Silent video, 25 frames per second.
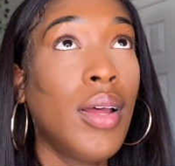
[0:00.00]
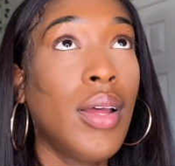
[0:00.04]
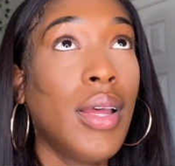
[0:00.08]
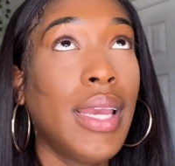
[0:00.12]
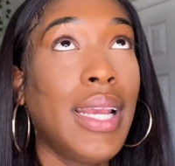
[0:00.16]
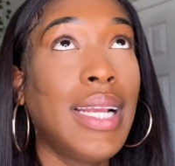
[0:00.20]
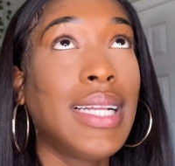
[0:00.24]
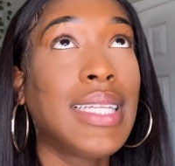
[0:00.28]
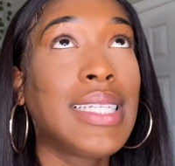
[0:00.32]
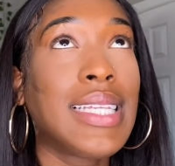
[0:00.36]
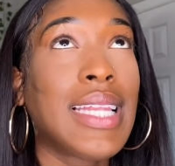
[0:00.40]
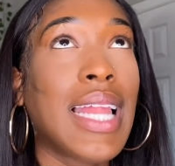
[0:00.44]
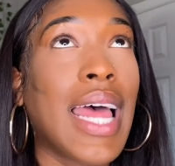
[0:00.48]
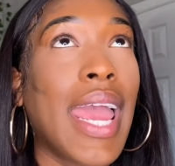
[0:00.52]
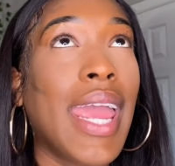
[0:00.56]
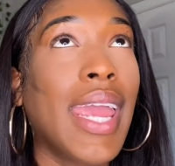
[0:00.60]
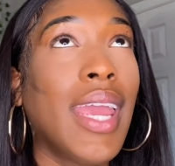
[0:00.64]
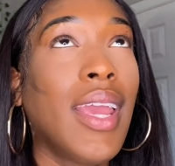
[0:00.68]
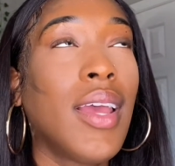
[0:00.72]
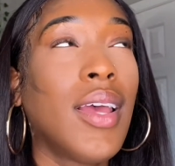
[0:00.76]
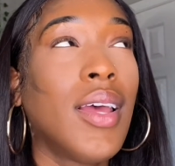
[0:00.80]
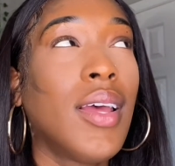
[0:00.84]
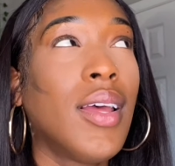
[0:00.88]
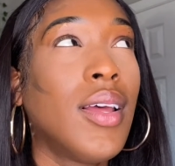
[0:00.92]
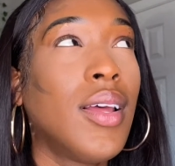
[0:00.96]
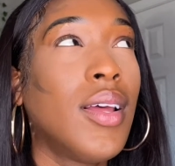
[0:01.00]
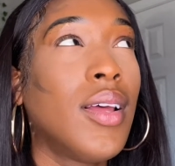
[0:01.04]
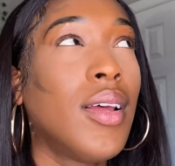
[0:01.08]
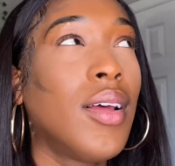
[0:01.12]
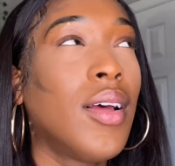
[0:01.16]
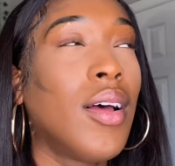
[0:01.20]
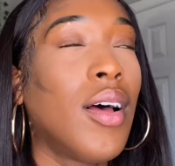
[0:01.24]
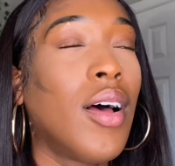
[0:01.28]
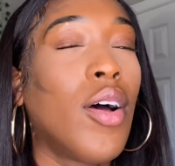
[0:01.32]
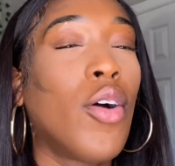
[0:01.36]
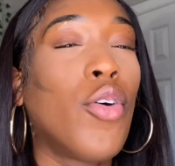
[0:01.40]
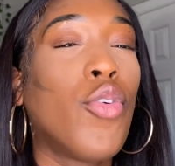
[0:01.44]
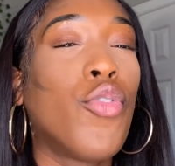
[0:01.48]
it's like
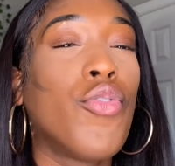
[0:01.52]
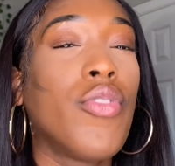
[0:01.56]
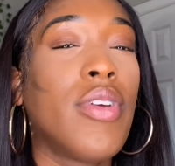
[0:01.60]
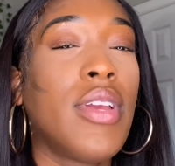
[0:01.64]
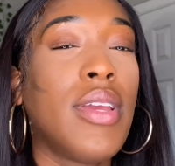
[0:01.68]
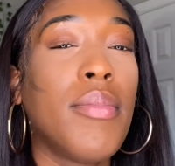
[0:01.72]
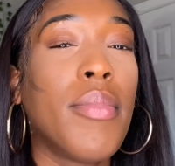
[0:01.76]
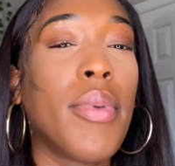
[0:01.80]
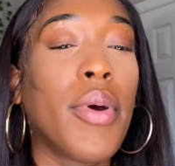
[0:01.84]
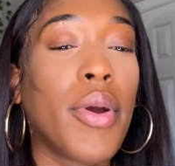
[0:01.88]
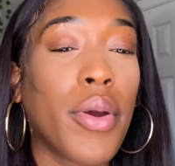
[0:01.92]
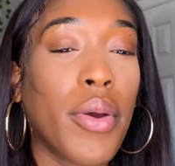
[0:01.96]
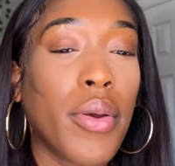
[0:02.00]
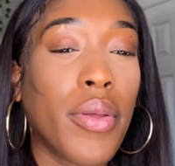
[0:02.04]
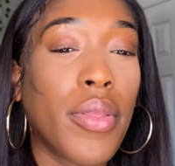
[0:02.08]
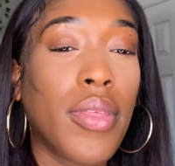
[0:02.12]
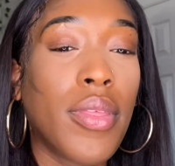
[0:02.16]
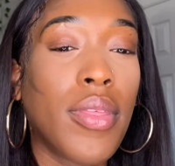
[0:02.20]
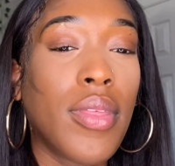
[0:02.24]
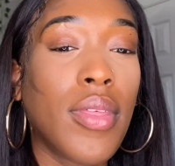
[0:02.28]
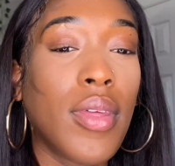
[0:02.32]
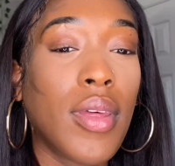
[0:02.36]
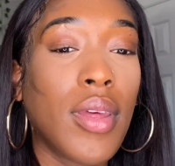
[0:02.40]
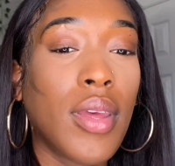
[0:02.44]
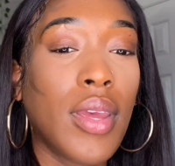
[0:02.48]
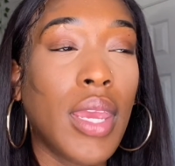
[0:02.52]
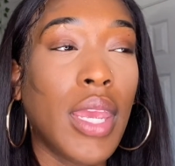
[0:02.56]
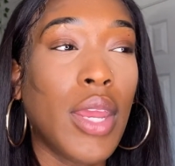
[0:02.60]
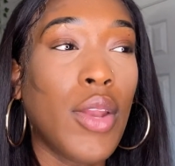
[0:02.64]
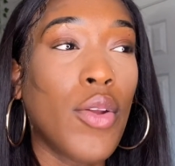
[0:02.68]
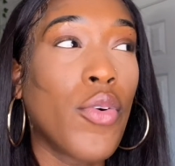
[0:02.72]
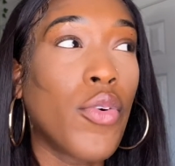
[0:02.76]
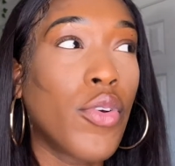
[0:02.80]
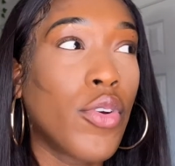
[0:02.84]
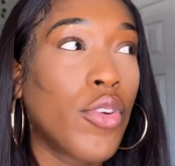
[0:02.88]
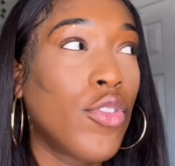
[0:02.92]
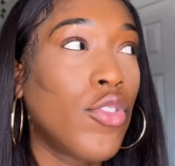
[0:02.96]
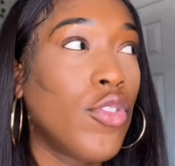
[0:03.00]
a rebirth. In
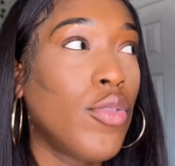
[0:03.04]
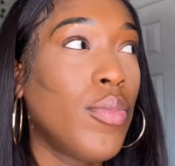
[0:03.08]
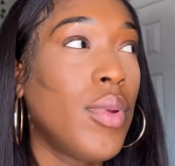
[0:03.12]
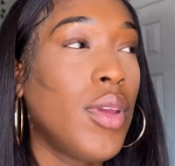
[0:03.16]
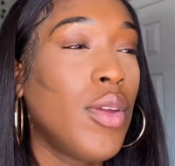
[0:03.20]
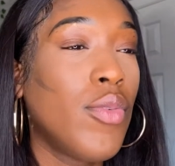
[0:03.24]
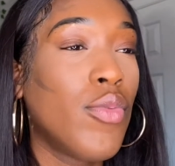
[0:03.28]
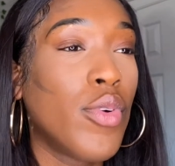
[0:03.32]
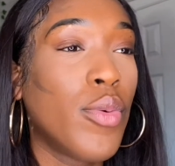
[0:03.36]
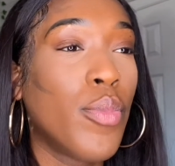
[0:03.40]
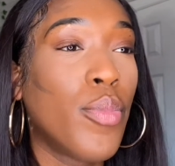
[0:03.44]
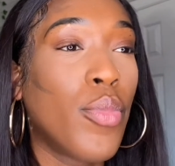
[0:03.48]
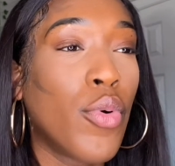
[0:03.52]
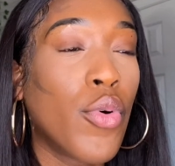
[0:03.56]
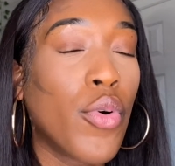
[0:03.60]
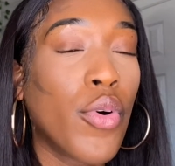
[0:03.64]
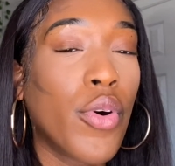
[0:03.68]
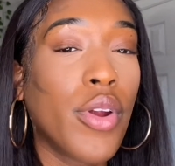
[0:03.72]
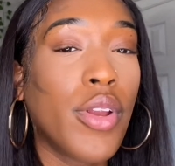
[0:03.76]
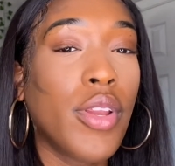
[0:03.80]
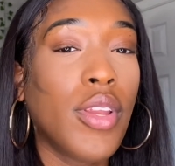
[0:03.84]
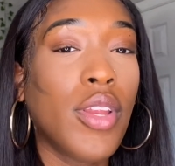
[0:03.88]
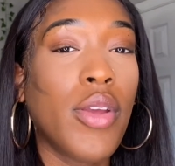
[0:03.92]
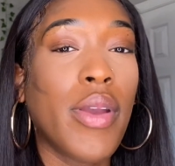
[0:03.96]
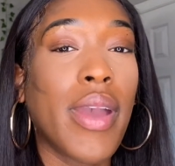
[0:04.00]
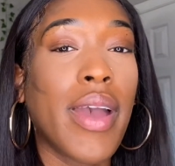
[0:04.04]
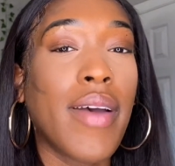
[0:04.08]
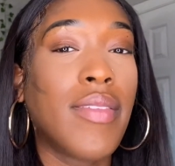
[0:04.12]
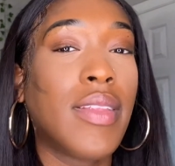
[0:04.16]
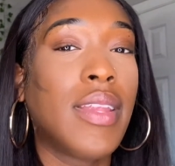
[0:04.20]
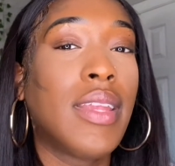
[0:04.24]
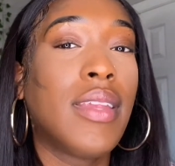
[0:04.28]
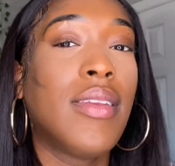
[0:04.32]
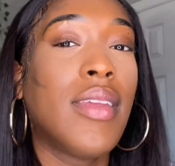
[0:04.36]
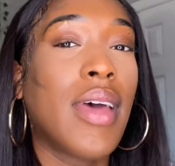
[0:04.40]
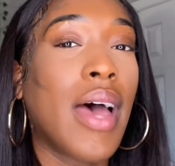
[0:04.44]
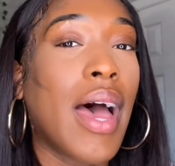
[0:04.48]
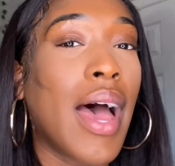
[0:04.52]
order to be reborn, you have to
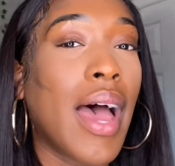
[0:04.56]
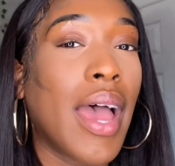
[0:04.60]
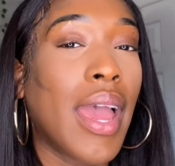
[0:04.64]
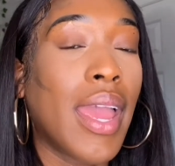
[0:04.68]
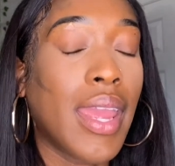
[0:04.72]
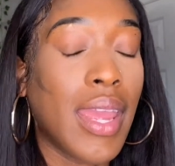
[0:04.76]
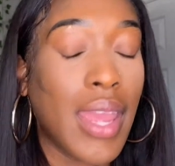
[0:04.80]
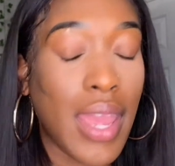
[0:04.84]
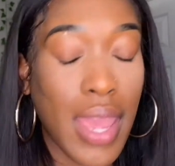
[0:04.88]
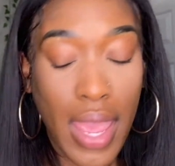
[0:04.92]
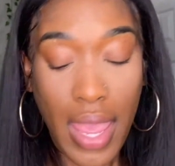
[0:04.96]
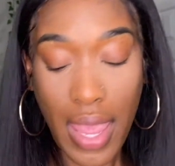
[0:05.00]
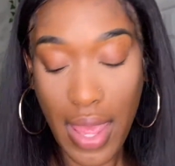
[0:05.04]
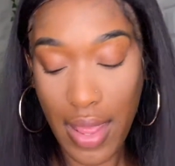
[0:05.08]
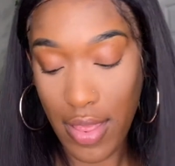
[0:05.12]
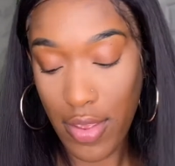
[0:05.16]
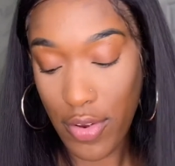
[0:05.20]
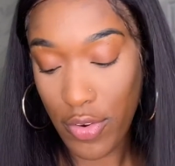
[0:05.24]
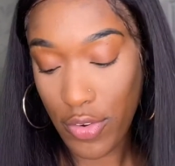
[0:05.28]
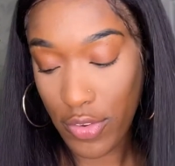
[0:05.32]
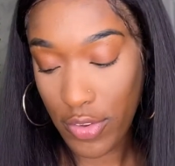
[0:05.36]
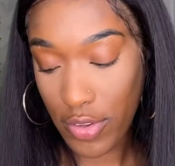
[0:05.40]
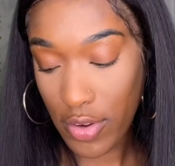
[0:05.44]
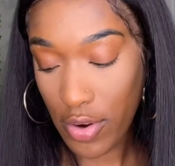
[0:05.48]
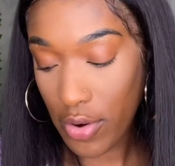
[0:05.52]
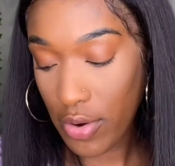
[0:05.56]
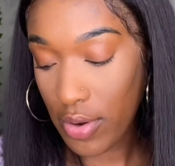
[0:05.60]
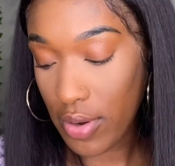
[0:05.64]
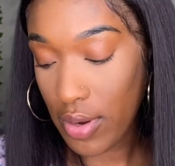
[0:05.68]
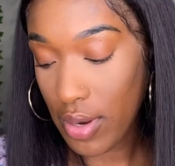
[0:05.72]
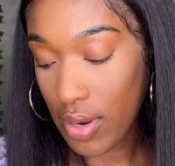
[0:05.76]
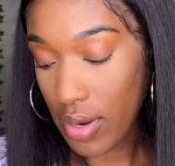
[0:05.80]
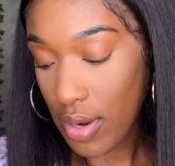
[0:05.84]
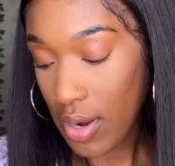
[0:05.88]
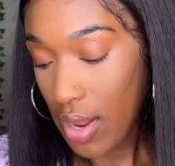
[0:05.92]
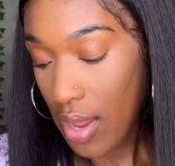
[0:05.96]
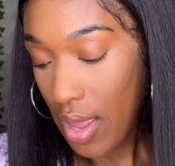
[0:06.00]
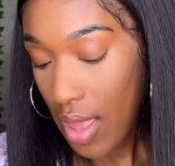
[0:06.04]
die. And there's
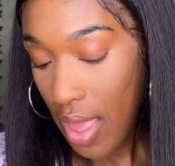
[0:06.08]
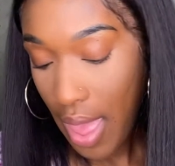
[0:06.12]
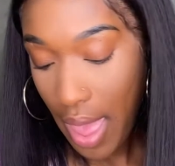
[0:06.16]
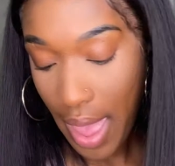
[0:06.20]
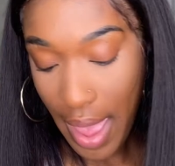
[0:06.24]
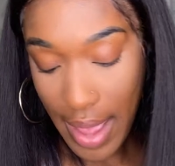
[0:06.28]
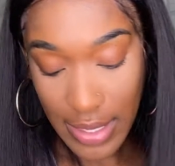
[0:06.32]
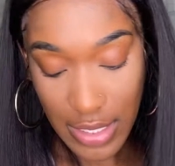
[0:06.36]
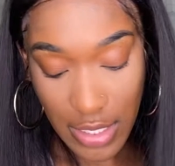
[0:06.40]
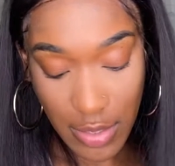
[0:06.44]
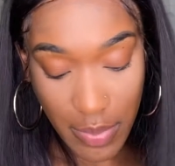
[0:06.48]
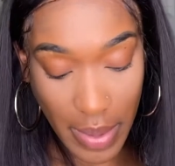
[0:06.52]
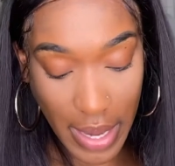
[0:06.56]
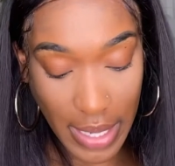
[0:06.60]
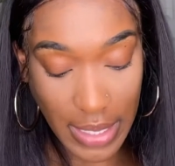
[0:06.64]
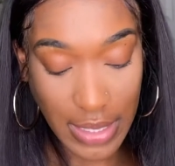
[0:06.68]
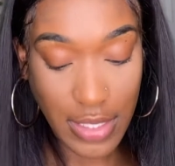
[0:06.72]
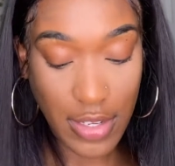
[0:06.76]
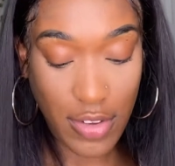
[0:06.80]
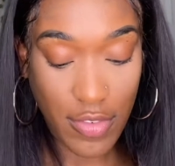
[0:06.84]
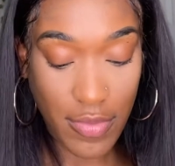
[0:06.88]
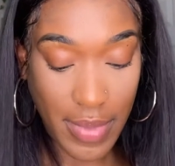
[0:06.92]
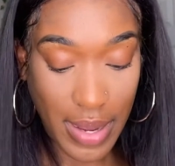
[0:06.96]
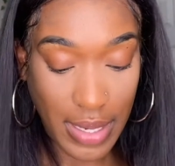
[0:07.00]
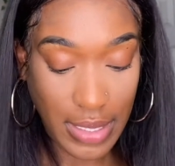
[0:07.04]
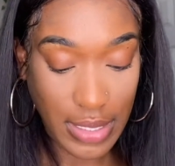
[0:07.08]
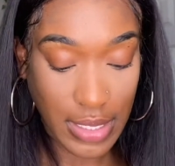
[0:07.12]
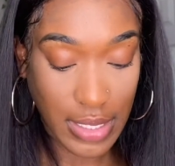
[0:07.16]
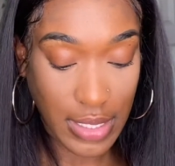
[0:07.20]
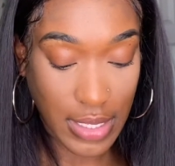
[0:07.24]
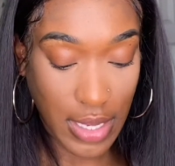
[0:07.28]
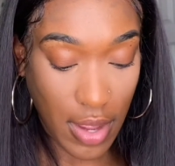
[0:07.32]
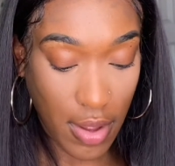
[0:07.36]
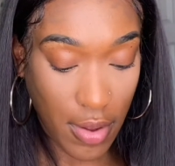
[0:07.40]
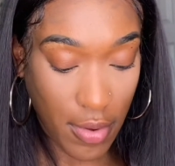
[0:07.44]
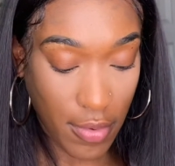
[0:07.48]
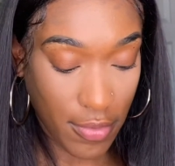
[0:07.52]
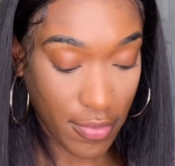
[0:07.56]
certain aspects of
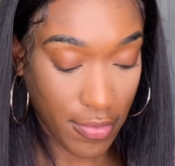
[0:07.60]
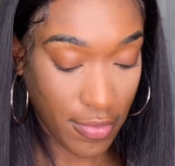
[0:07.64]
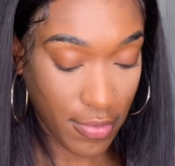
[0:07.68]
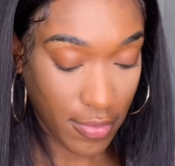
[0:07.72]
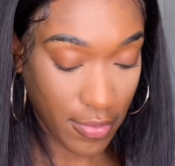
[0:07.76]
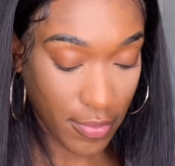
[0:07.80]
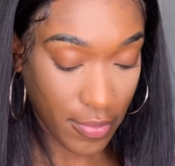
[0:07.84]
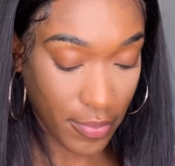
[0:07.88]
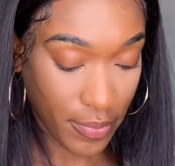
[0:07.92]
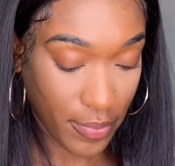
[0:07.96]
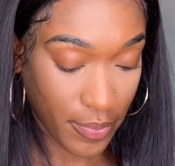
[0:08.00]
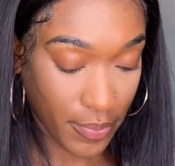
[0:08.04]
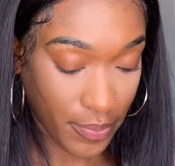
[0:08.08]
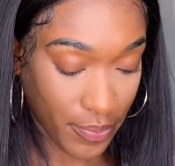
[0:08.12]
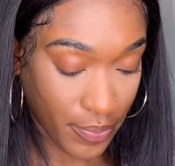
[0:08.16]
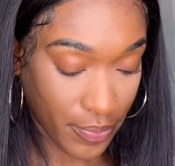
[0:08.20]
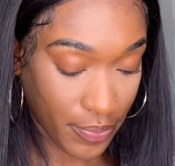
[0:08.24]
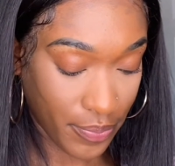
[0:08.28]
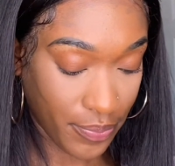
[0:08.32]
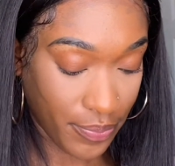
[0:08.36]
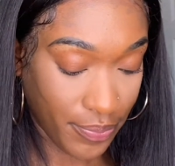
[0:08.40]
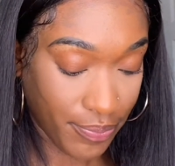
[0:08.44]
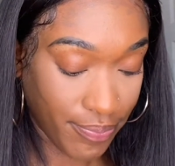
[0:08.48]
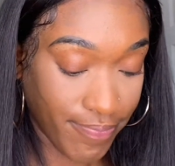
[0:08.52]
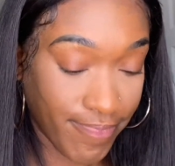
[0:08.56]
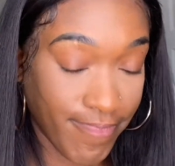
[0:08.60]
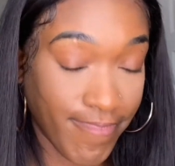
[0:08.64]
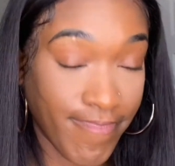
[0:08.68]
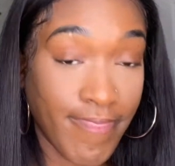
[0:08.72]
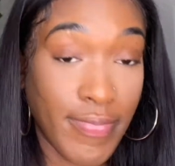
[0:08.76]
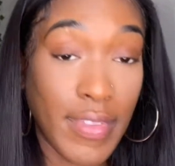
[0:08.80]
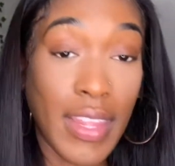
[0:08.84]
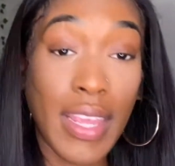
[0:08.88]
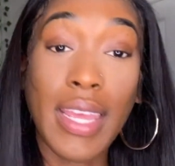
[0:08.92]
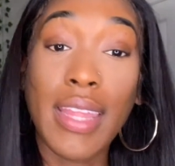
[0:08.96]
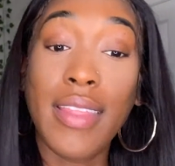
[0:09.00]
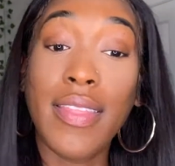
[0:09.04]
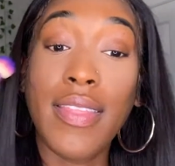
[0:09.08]
myself
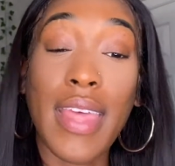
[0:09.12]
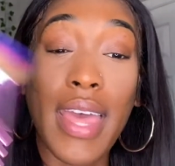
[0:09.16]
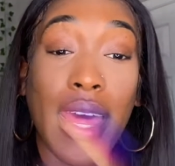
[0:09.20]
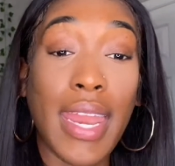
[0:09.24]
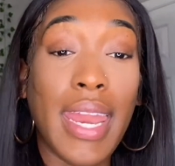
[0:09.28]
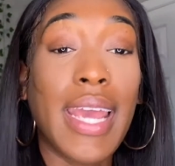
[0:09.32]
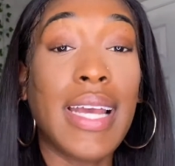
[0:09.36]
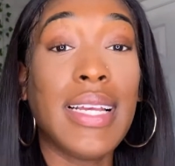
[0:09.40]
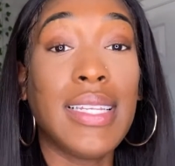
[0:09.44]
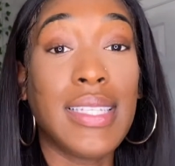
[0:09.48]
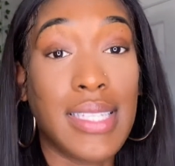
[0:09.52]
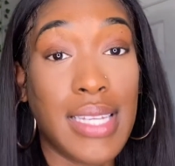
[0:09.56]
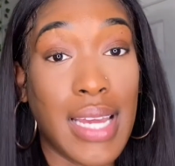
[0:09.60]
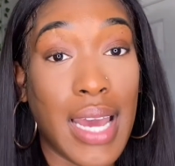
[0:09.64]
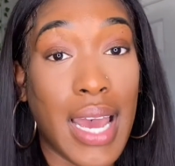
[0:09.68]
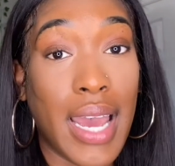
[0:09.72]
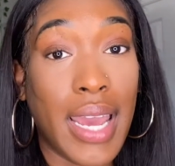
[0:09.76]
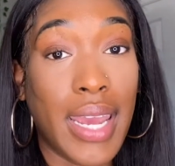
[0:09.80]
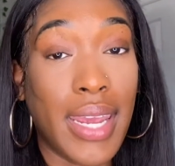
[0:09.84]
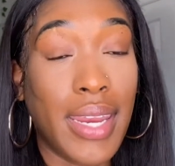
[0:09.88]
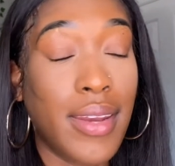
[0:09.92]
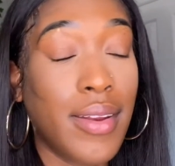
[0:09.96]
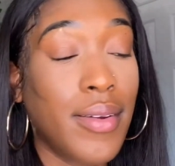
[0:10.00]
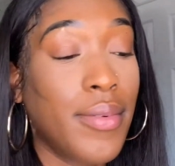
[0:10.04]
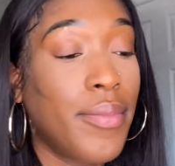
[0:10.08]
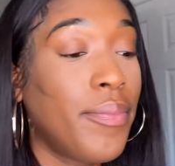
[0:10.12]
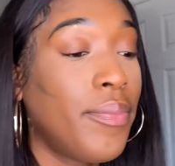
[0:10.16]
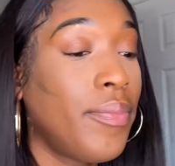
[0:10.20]
that has died.